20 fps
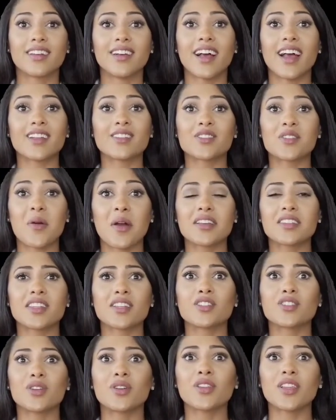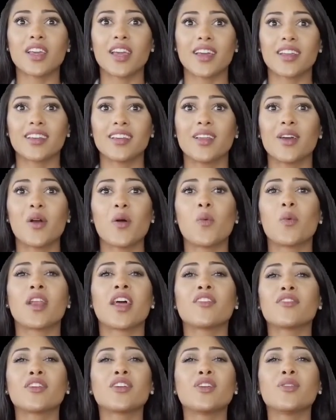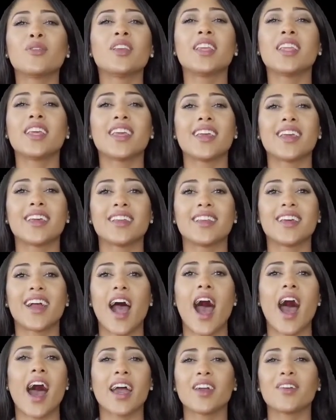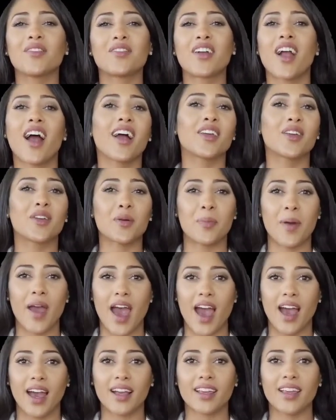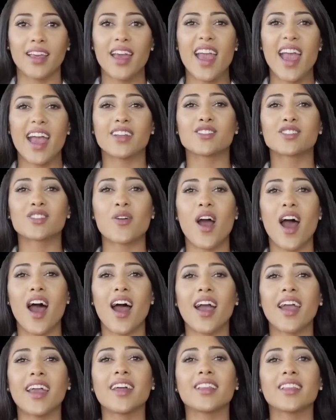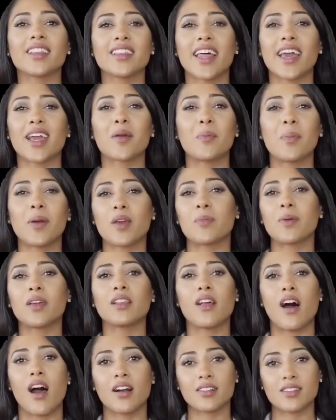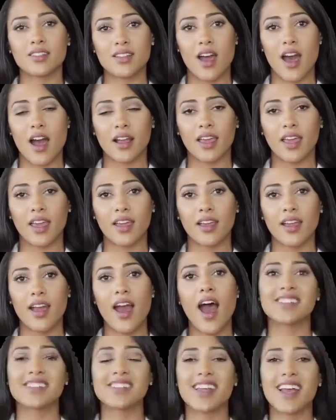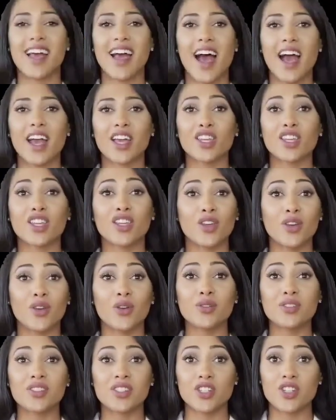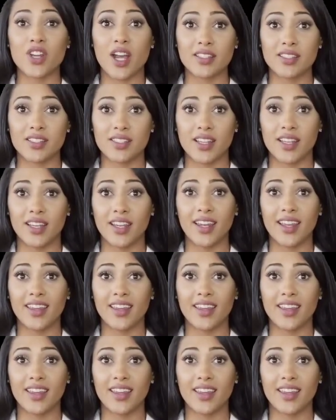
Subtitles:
Now, rinse it off after 7 to 8 hours. Licorice extract is extremely beneficial for dark nipples and darkness in intimate areas.